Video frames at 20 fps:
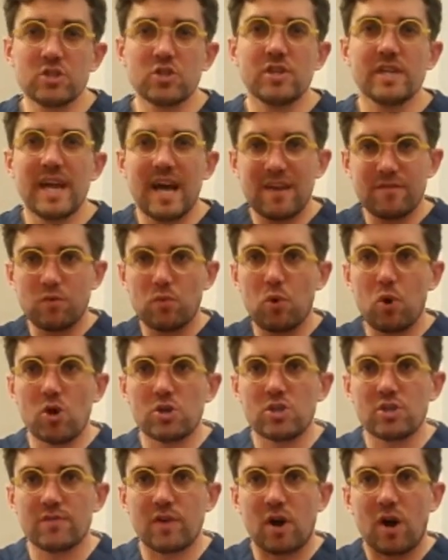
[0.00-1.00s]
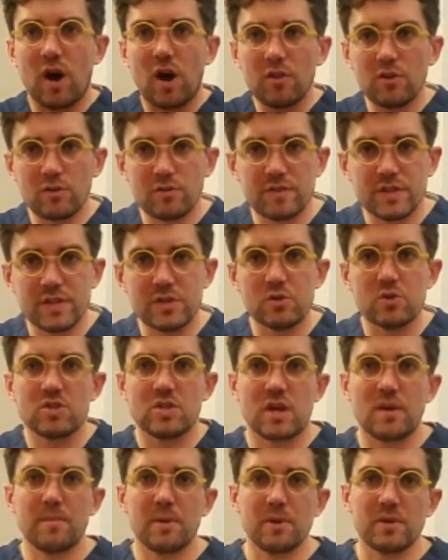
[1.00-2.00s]
Make sure you have a watch of our other
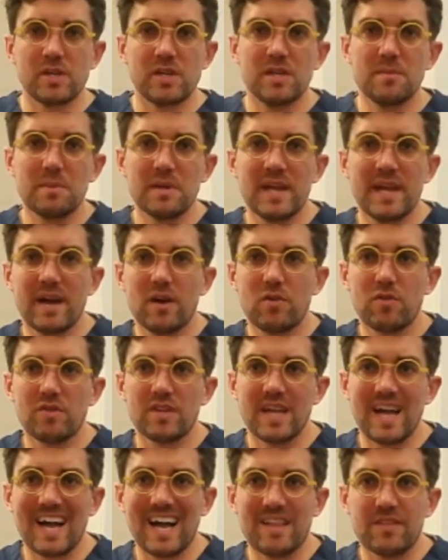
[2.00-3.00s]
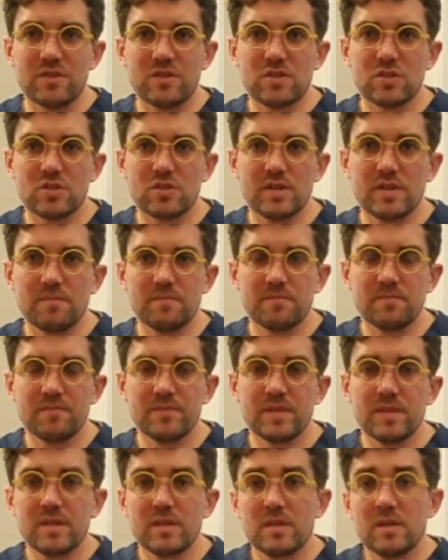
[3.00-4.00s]
videos about keeping healthy at the
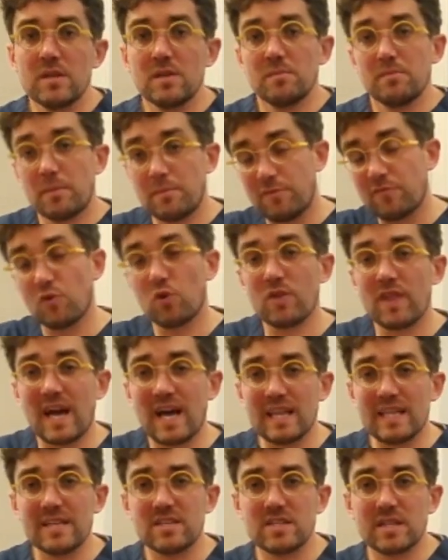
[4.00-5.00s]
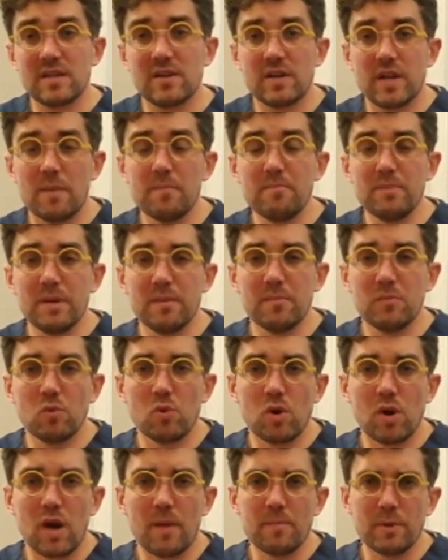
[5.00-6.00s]
screen. But before that, let's learn a bit
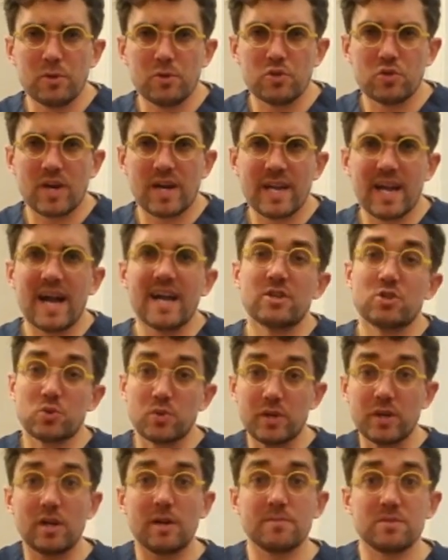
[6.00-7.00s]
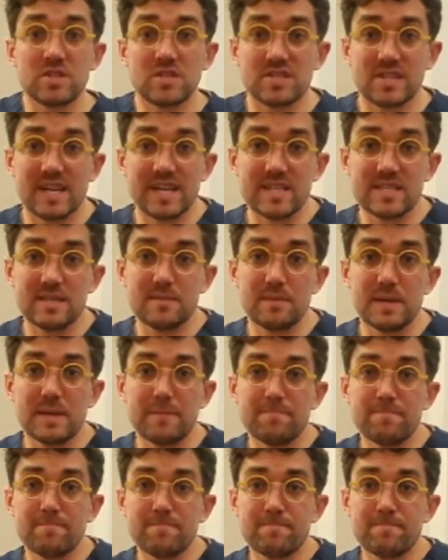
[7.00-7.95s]
more about dry eye. So here comes the sciencey